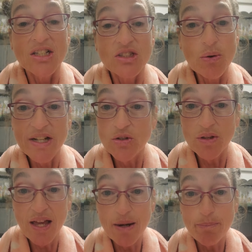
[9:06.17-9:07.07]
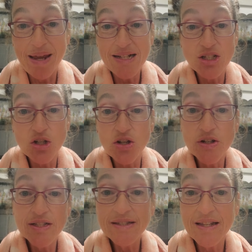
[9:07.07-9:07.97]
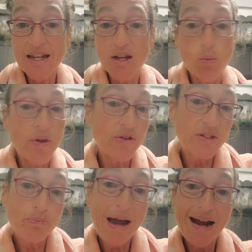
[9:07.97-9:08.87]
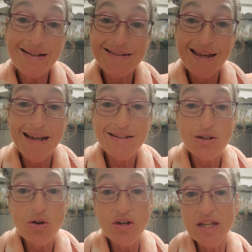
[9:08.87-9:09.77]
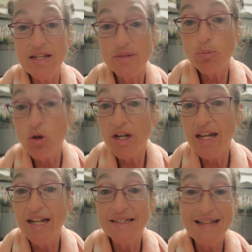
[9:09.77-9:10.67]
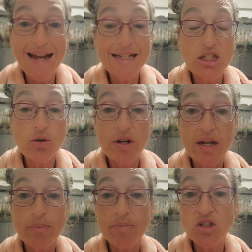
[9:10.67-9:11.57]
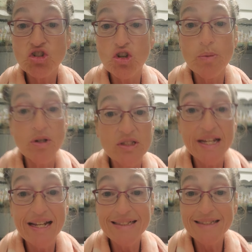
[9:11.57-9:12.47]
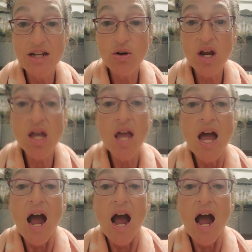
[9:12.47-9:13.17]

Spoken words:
So I do a lot of baked goods, whether it's pies, cakes, cookies, puddings, ice cream, sherbets, etc.